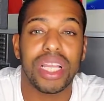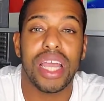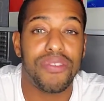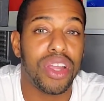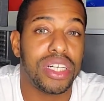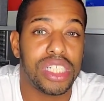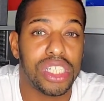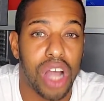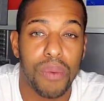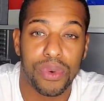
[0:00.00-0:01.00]
If you're into
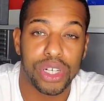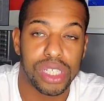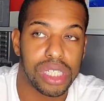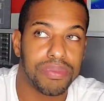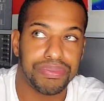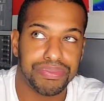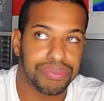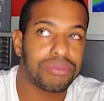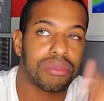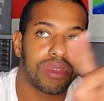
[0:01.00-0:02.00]
Star Wars,
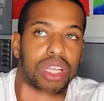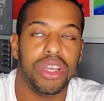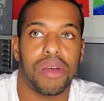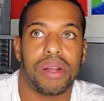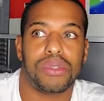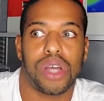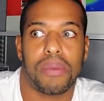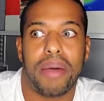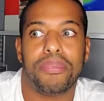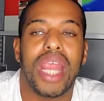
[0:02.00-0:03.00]
you know what I'm talking
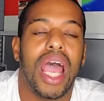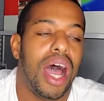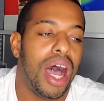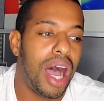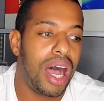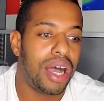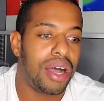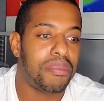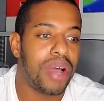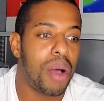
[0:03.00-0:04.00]
about.
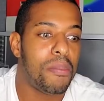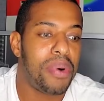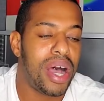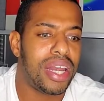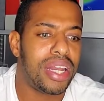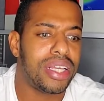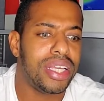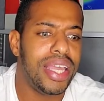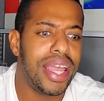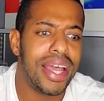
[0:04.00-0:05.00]
But
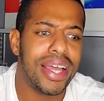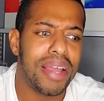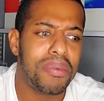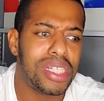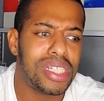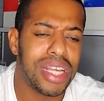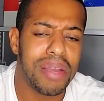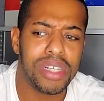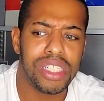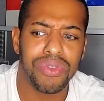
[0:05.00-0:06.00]
yeah, it was
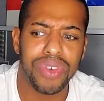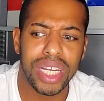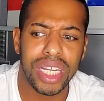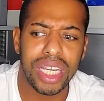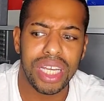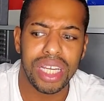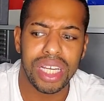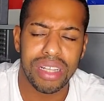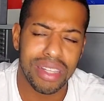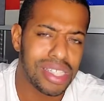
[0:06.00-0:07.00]

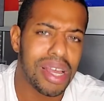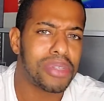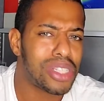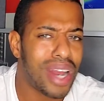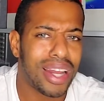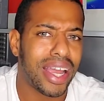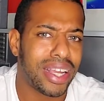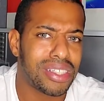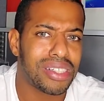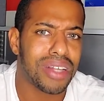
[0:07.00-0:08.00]
really, this episode I
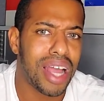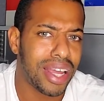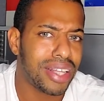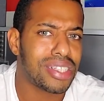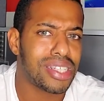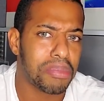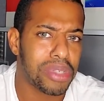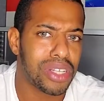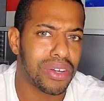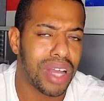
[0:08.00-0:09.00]
liked. I liked this
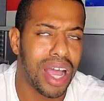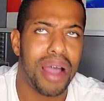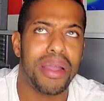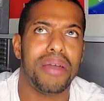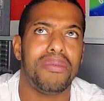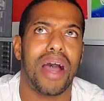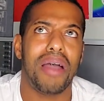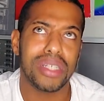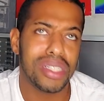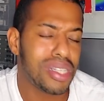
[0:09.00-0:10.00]
episode. I
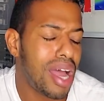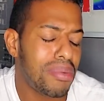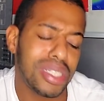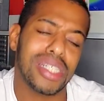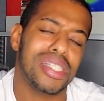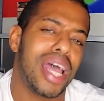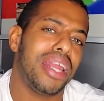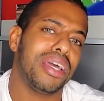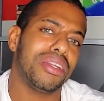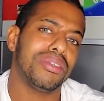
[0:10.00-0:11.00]
was
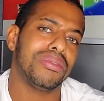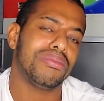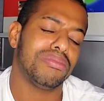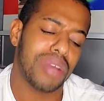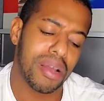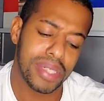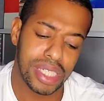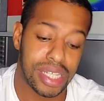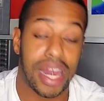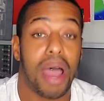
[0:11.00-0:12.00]
excited. I
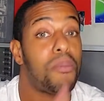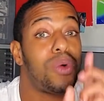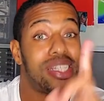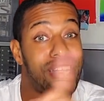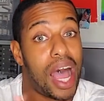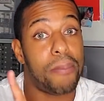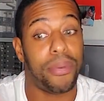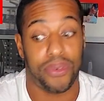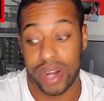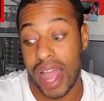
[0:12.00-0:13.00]
was not
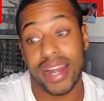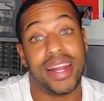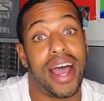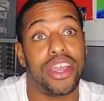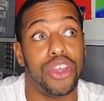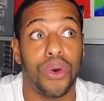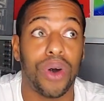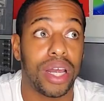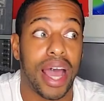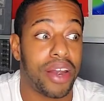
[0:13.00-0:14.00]
bored. I did not
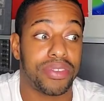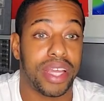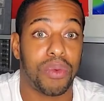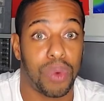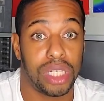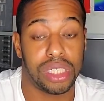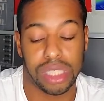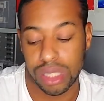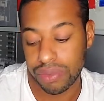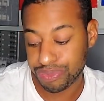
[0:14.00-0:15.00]
yawn, I don't think, once.